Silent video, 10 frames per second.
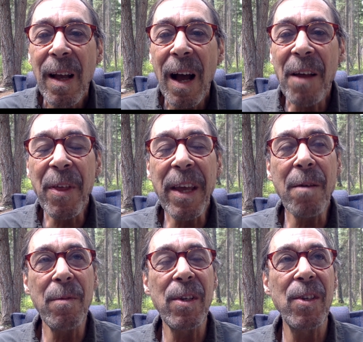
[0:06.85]
I think
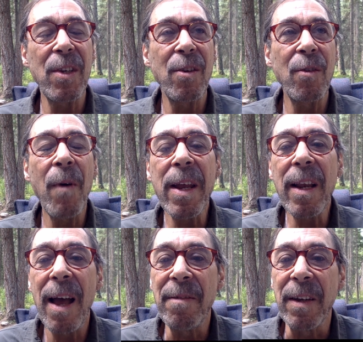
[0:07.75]
it was
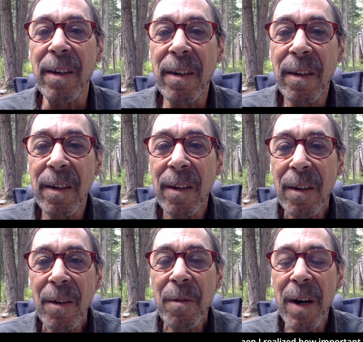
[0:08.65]
2011
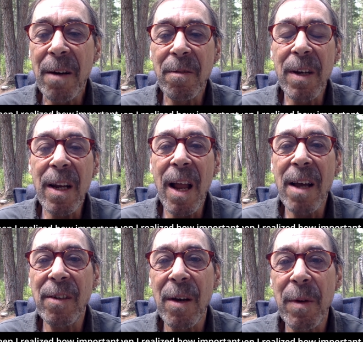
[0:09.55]
when I realized how